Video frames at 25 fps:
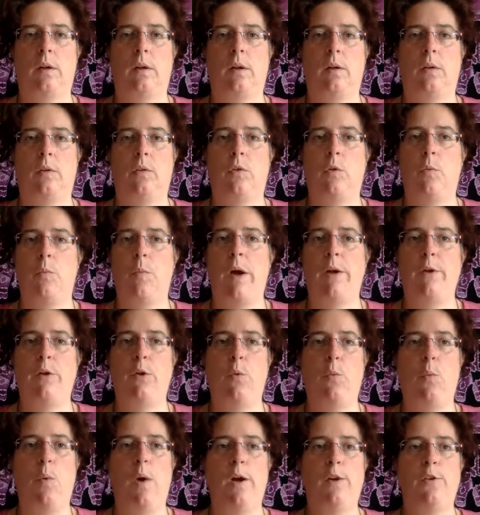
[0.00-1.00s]
No matter
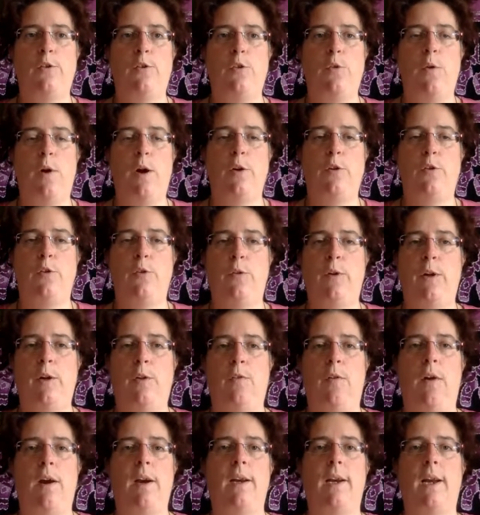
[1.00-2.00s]
what you are doing
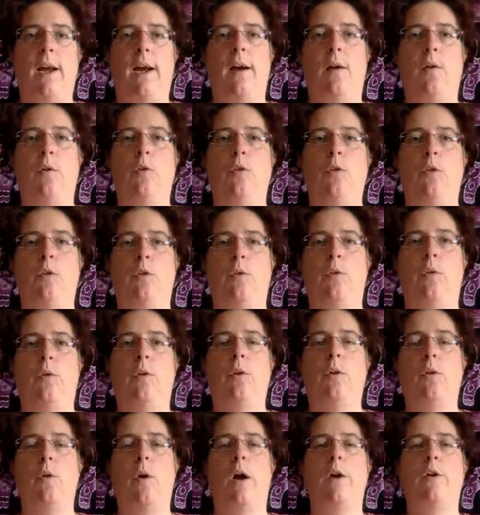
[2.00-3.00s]
right now,
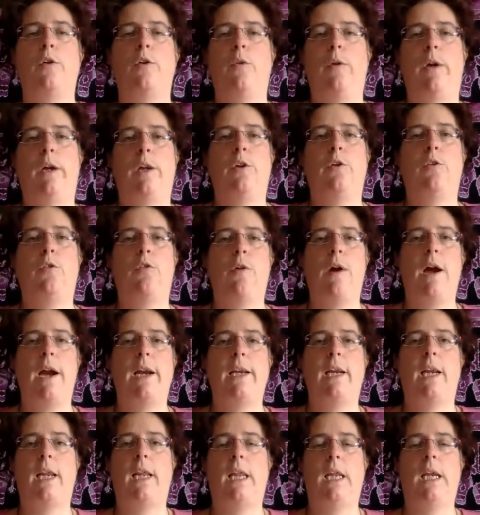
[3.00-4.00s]
you are doing the
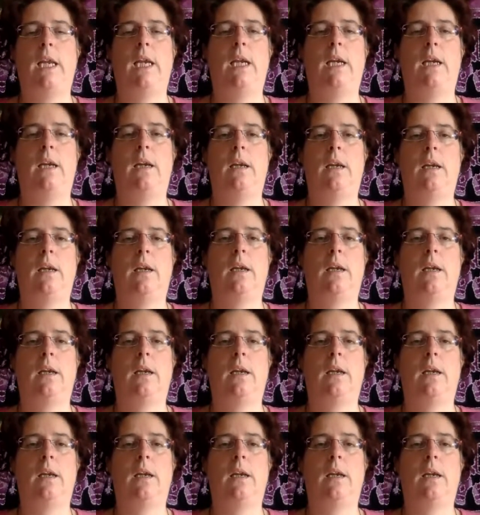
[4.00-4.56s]
right thing.